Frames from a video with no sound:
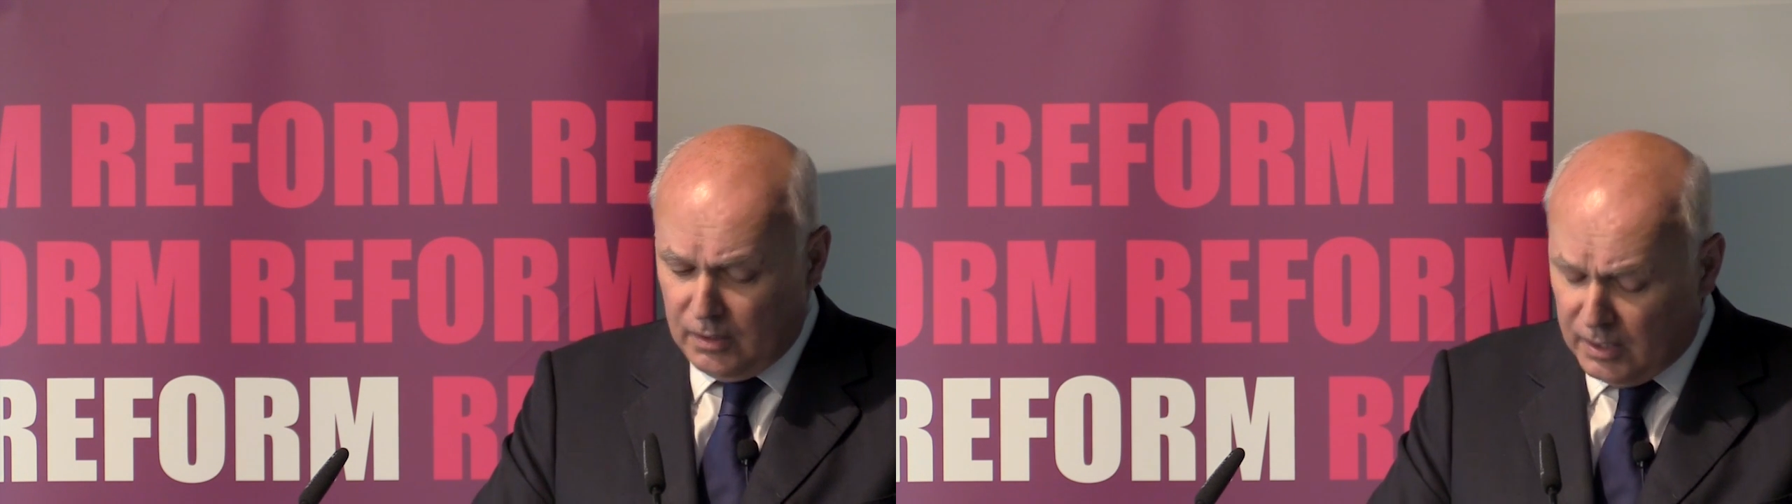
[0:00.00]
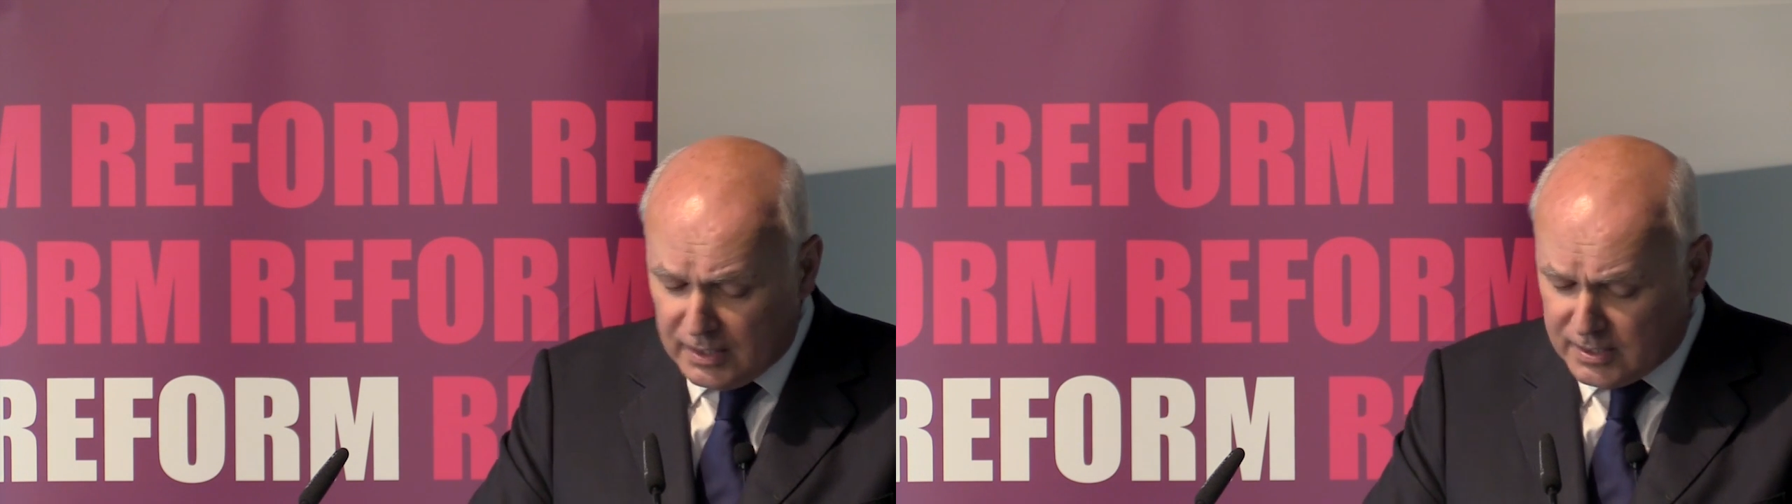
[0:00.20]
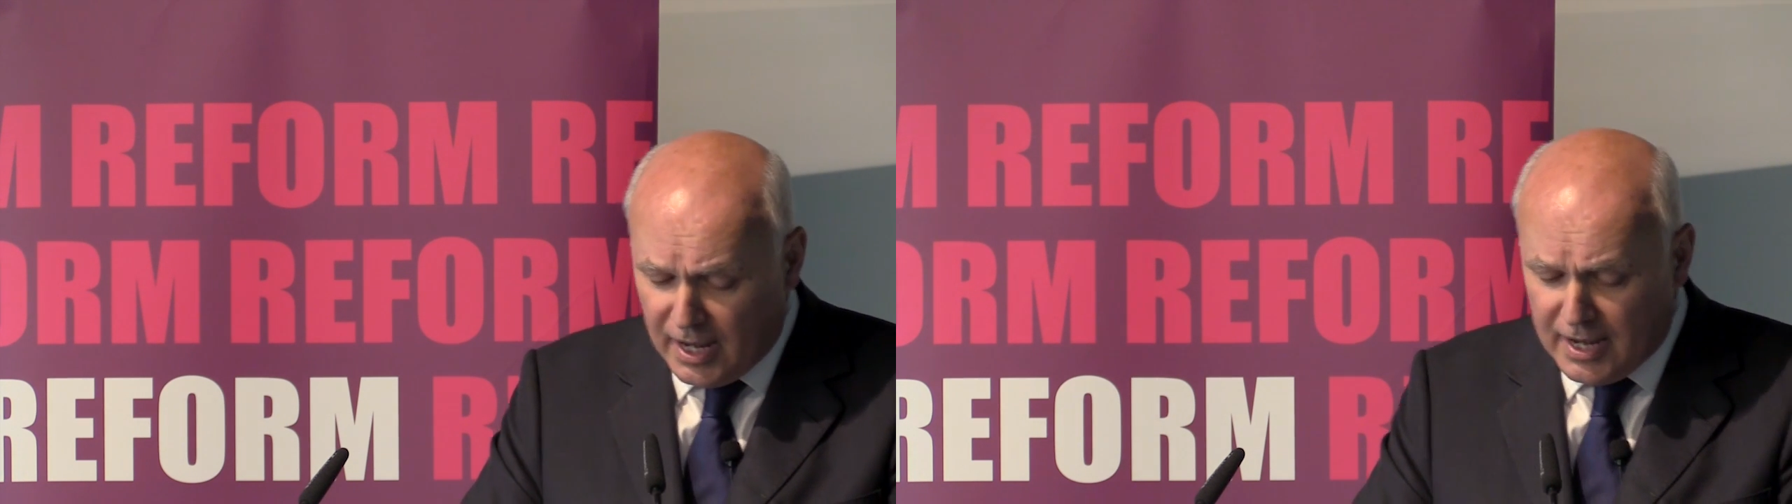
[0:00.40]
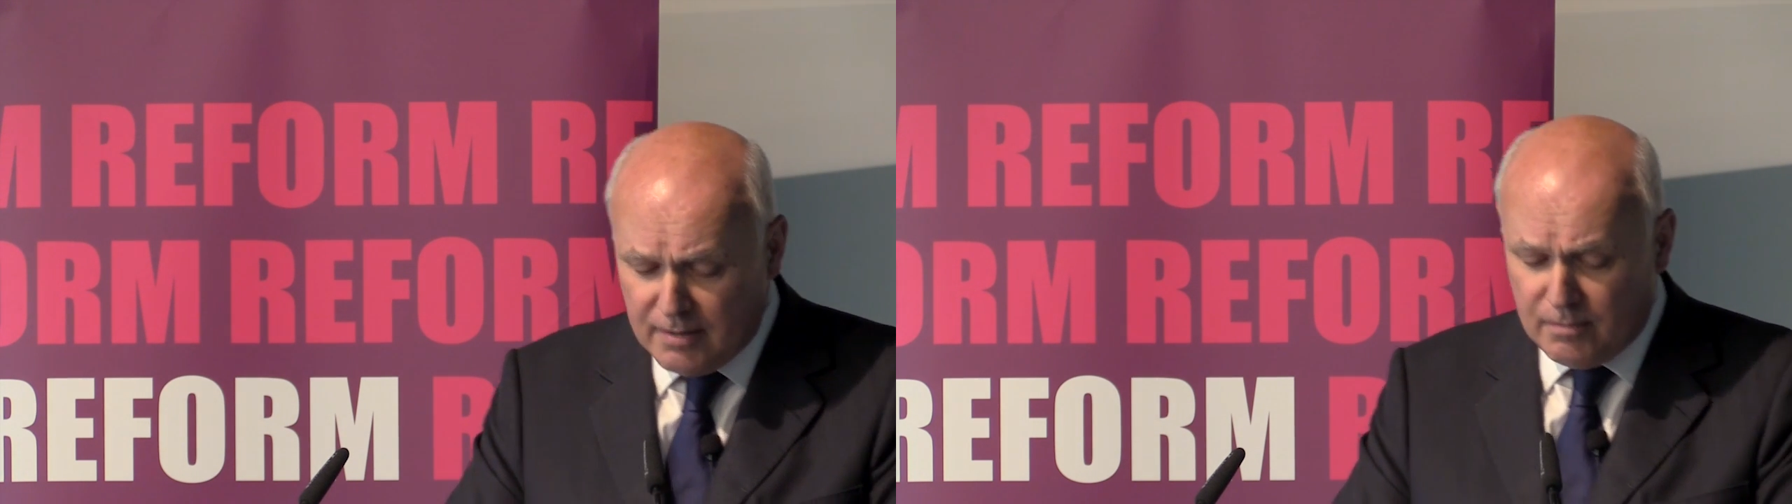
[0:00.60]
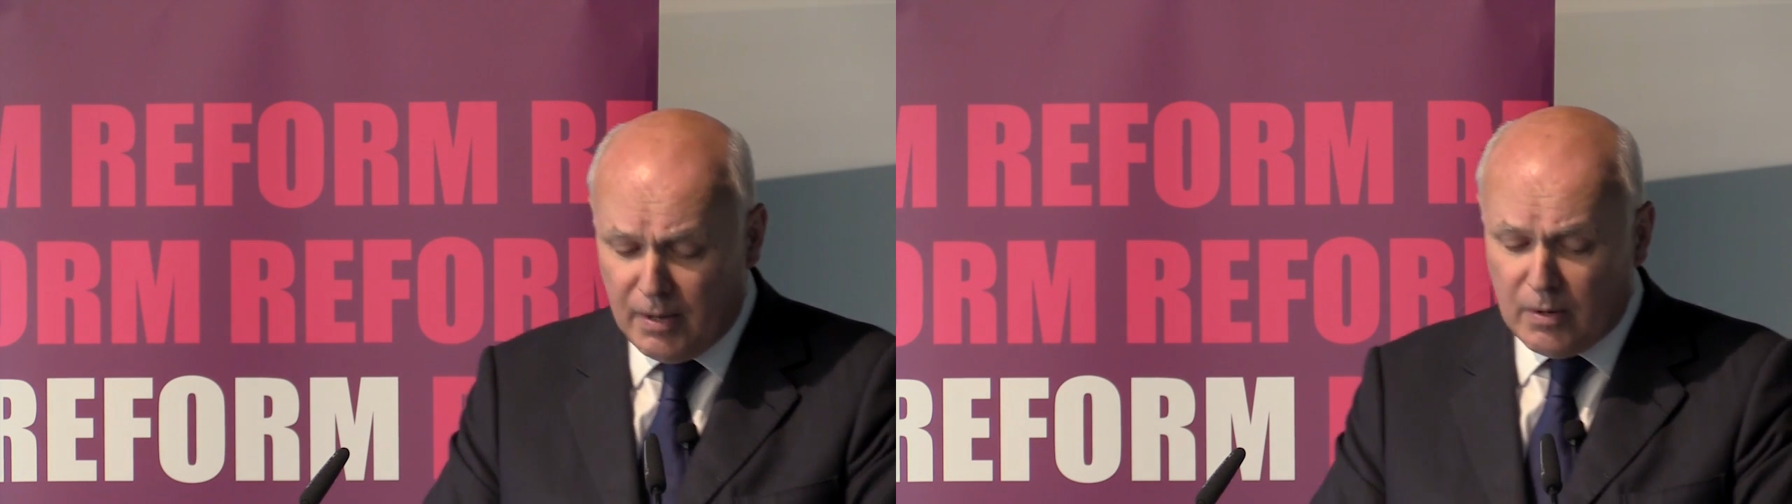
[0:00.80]

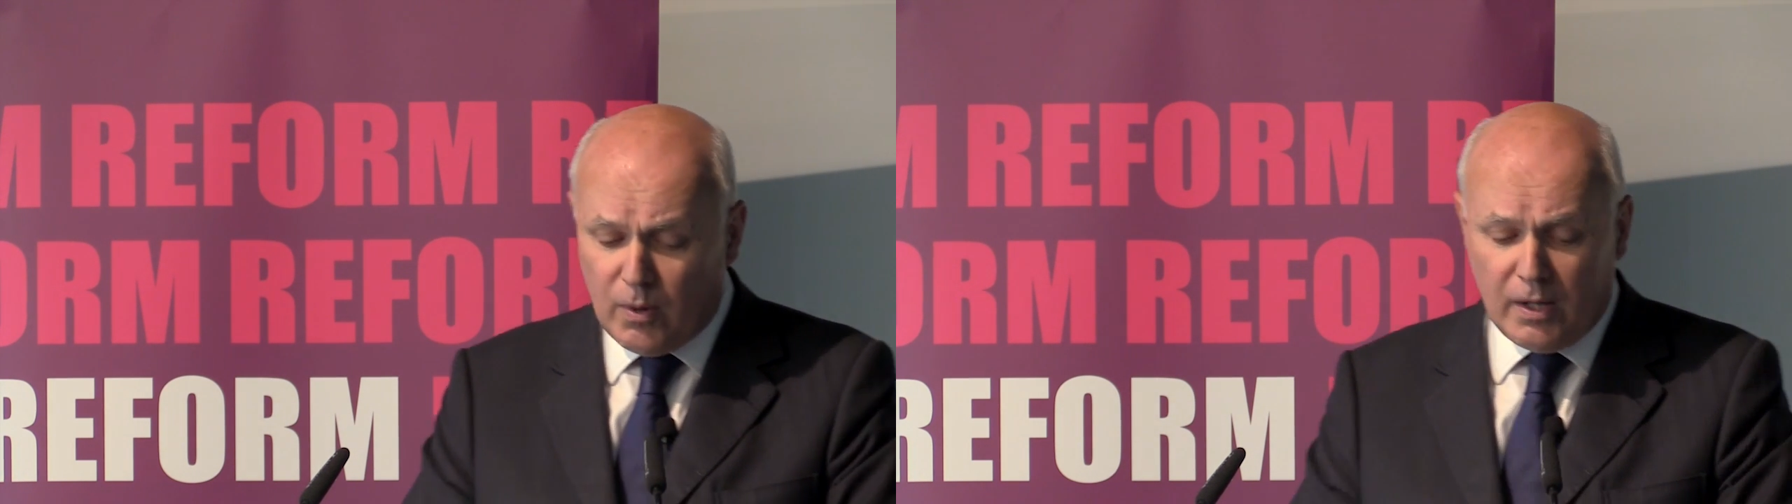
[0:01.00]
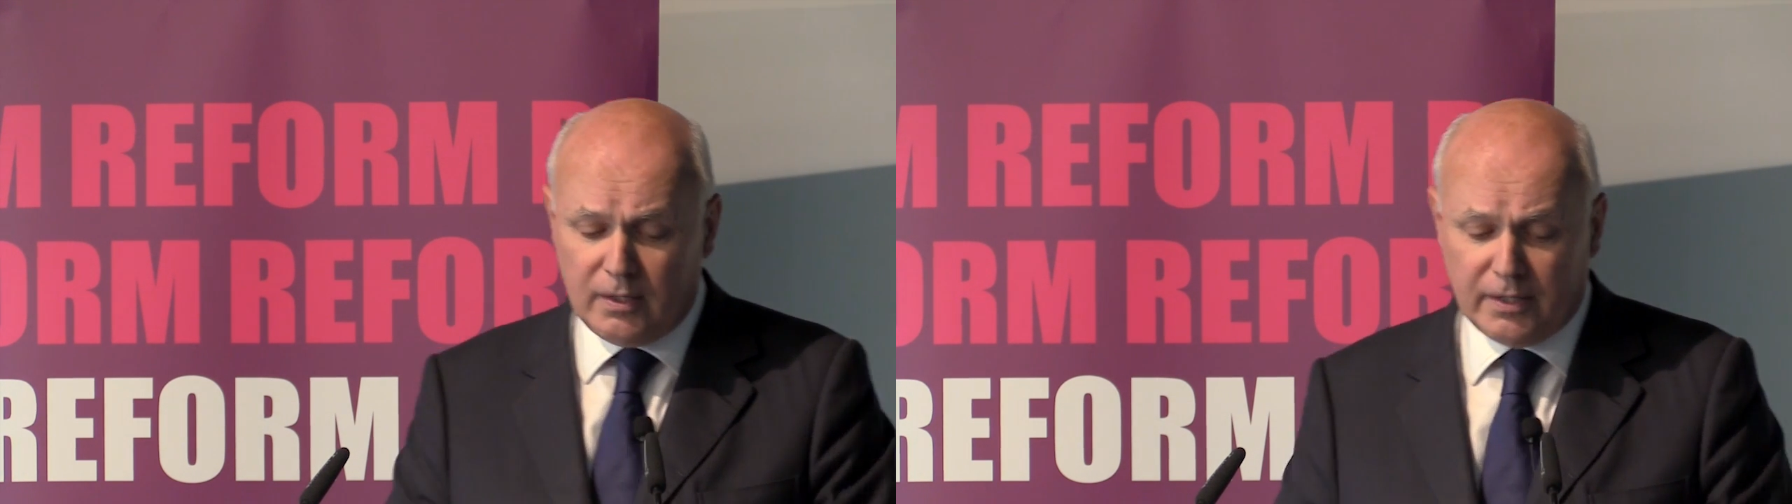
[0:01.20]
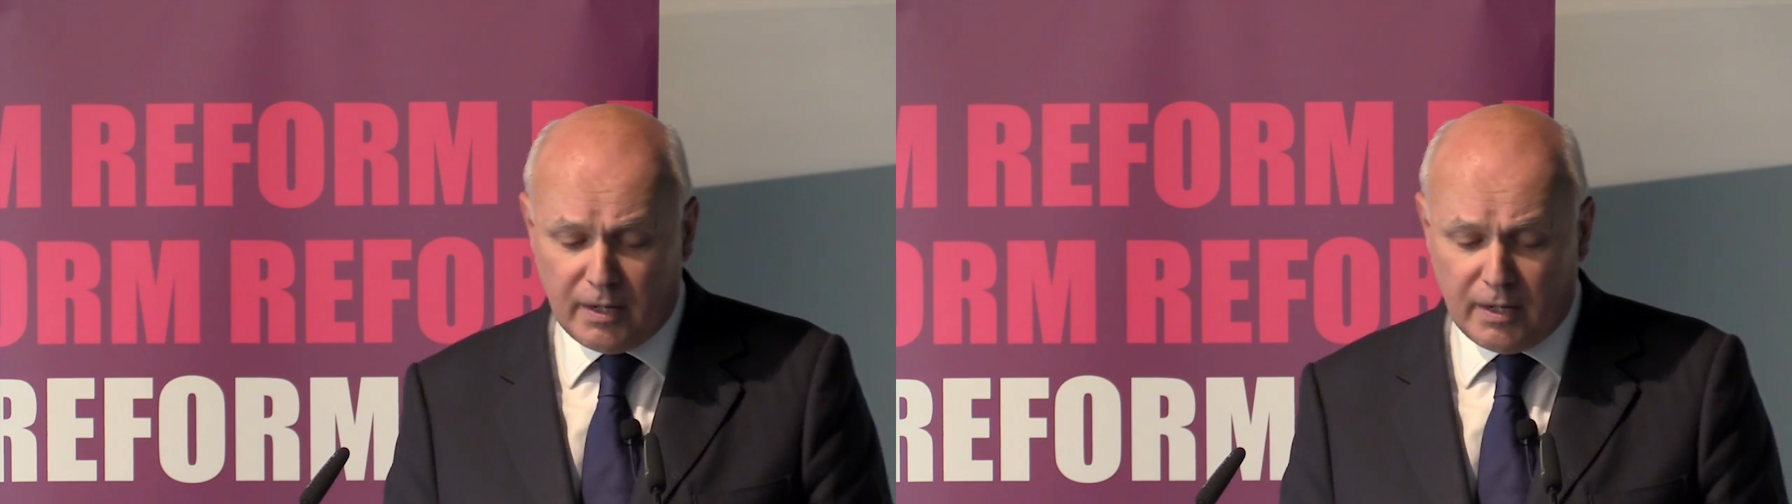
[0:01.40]
ESA may well,